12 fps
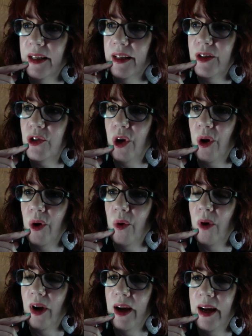
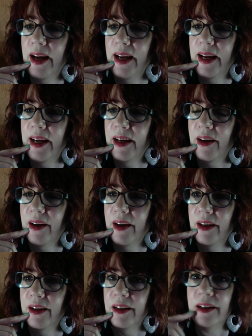So I
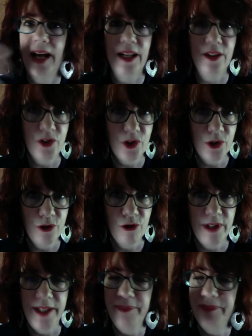had the
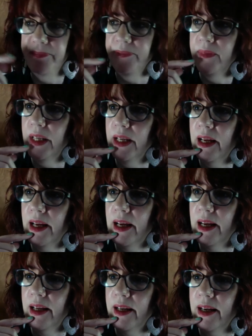surgery
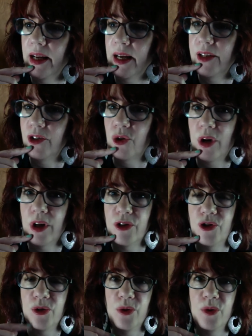and I talked
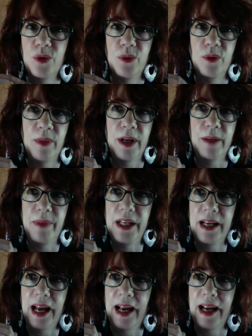to my
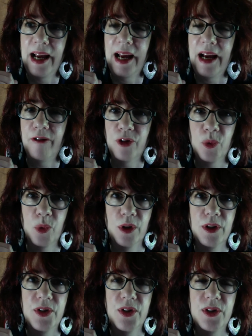PA
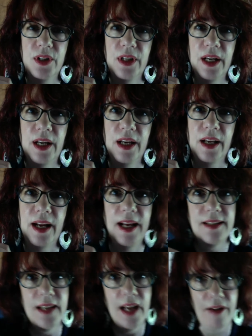afterwards, and I
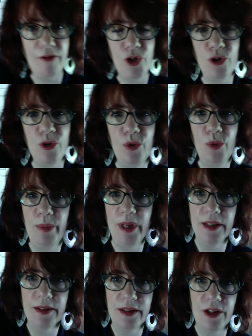had to have 2 big
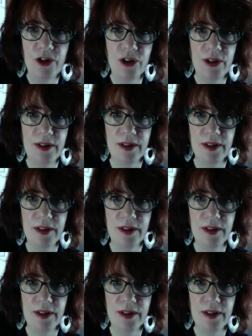incisions.